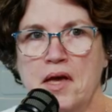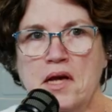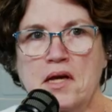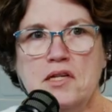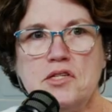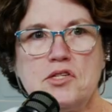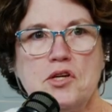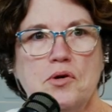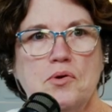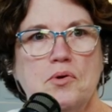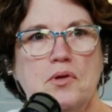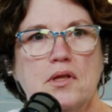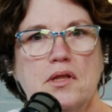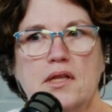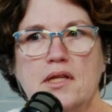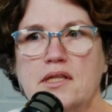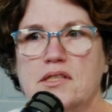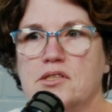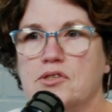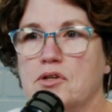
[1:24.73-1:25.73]
so
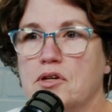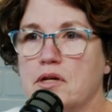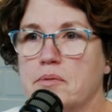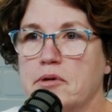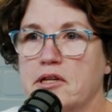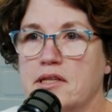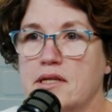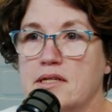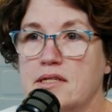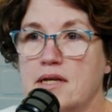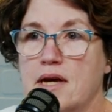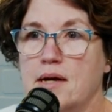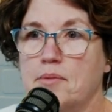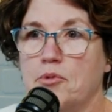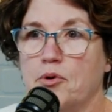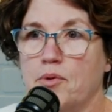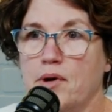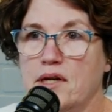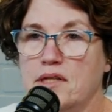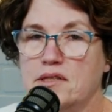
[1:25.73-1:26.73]
let's talk about that time
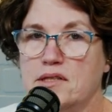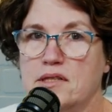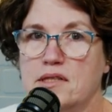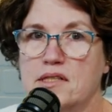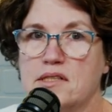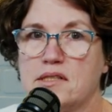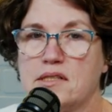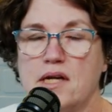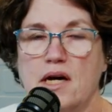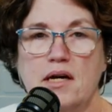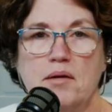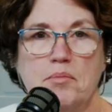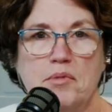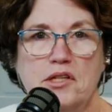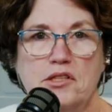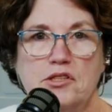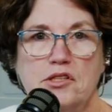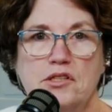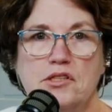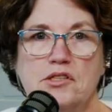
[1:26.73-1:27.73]
horizon that Scott
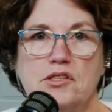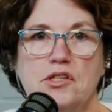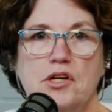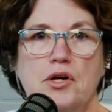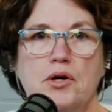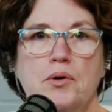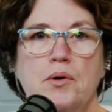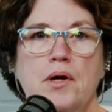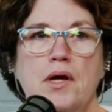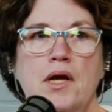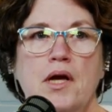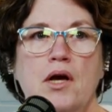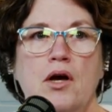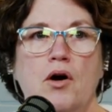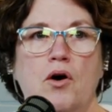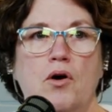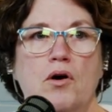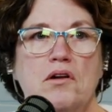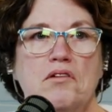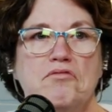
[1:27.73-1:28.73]
mentioned. So
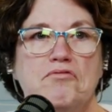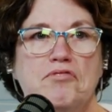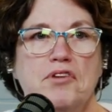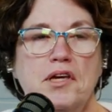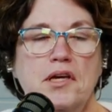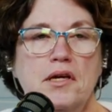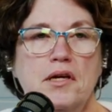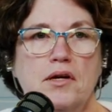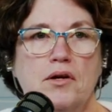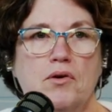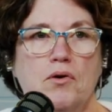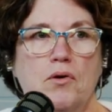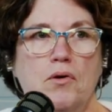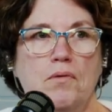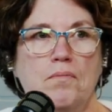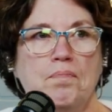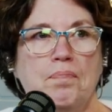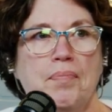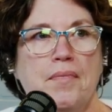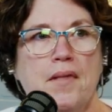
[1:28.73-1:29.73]
on a
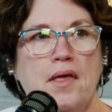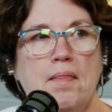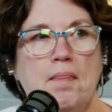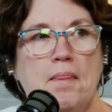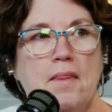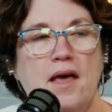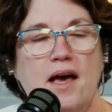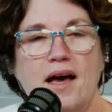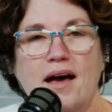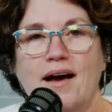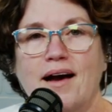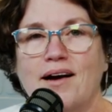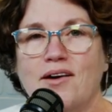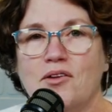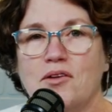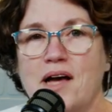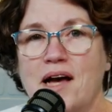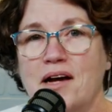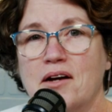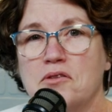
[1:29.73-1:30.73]
vehicle,
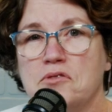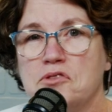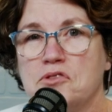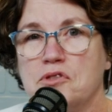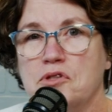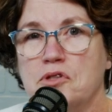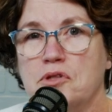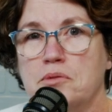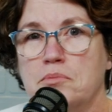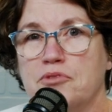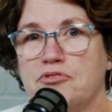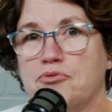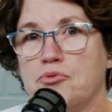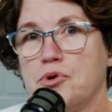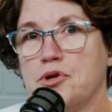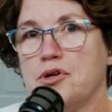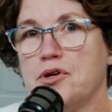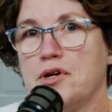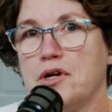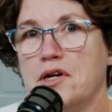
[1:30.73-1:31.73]
how how soon
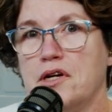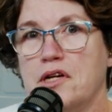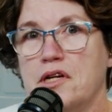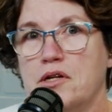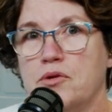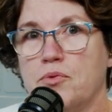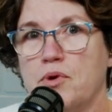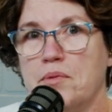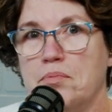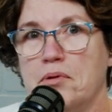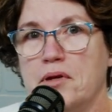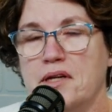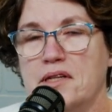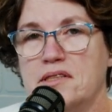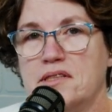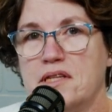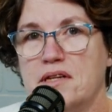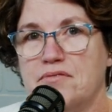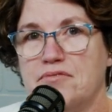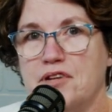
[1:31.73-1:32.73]
before you're going to need to
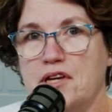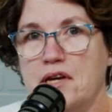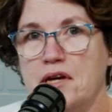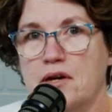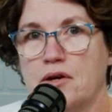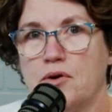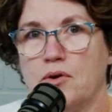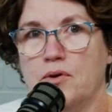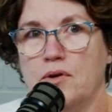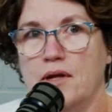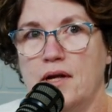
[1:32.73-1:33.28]
replace that vehicle?